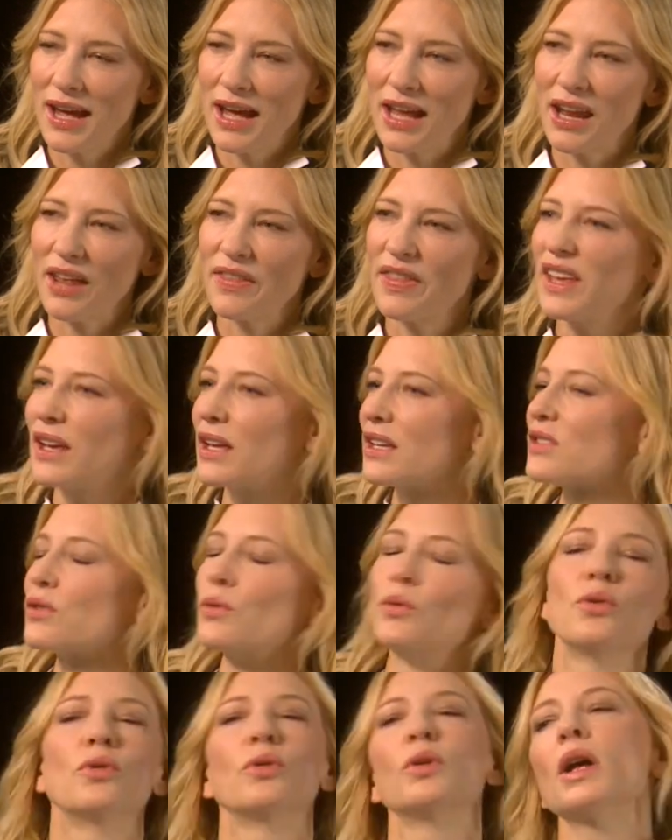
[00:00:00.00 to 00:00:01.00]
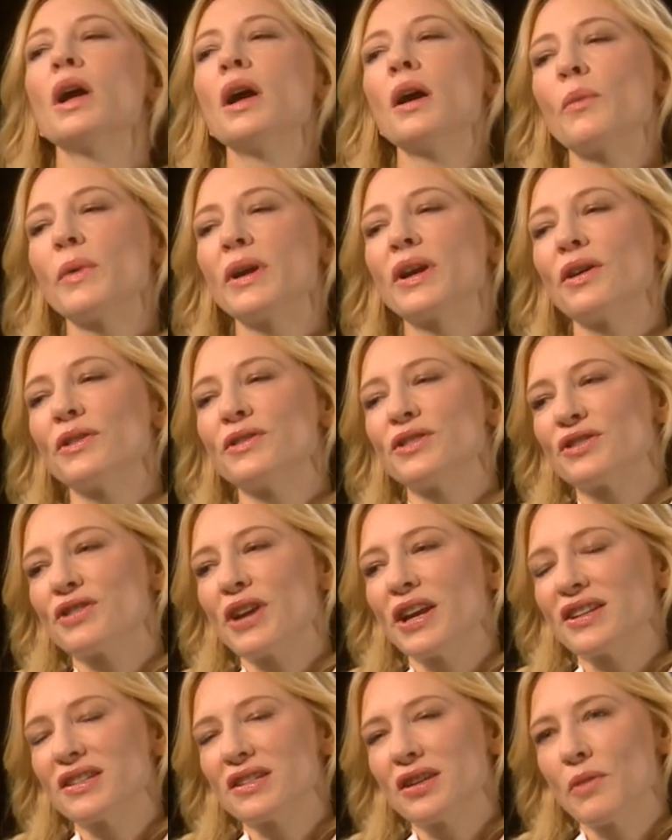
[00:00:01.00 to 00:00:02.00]
And I think it's all, we
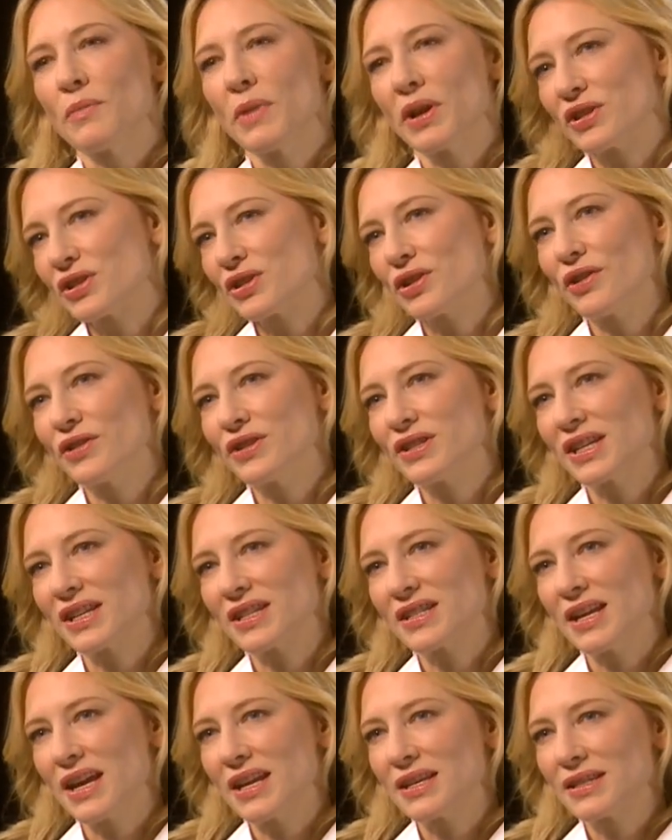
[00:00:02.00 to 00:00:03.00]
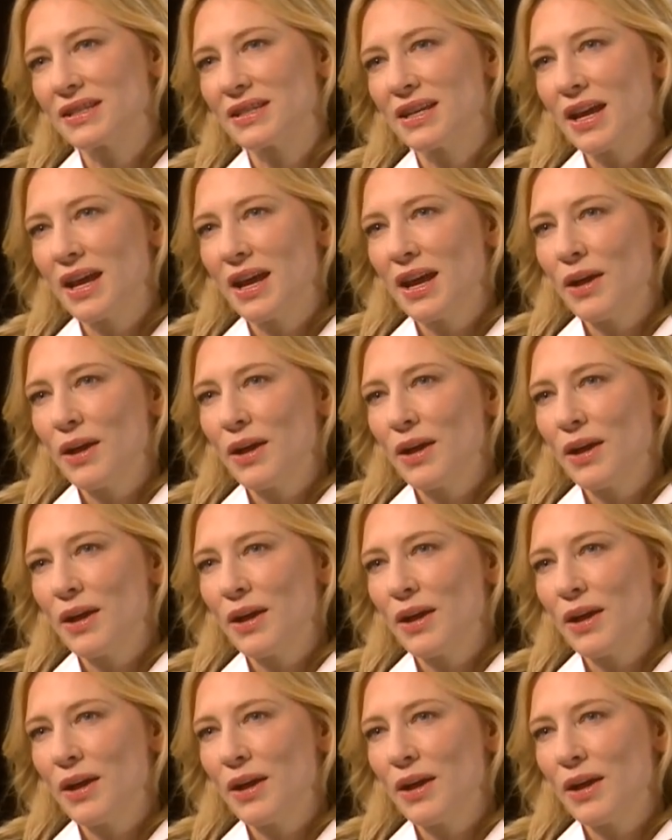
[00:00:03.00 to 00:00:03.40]
concentrate so much on success,